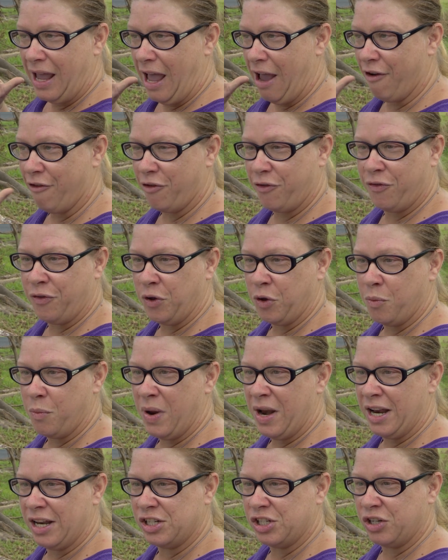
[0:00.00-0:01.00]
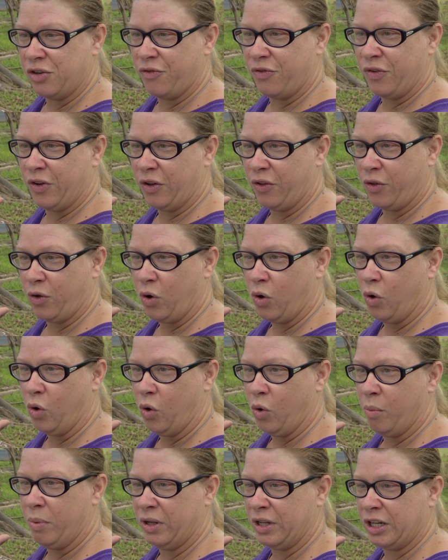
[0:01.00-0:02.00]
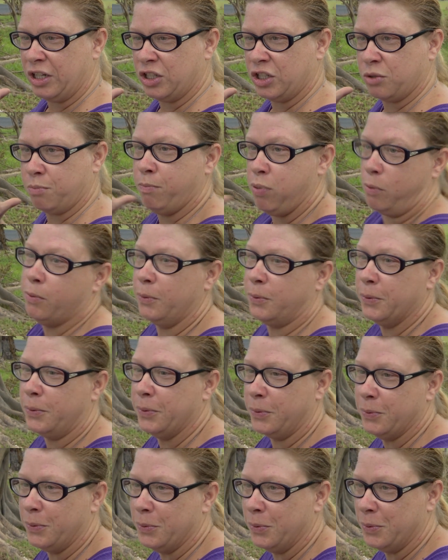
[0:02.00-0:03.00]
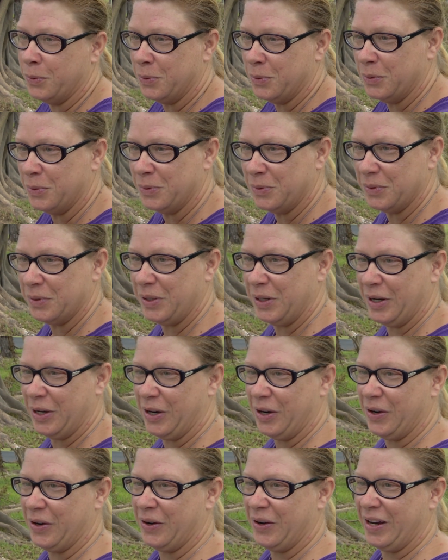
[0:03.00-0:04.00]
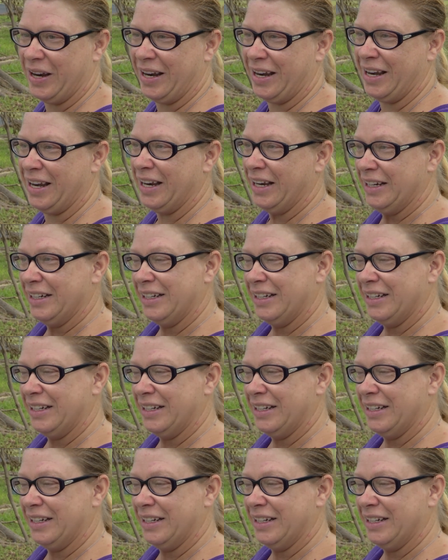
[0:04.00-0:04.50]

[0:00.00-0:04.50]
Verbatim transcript: every few minutes you'd feel the whole building just boom, you know, and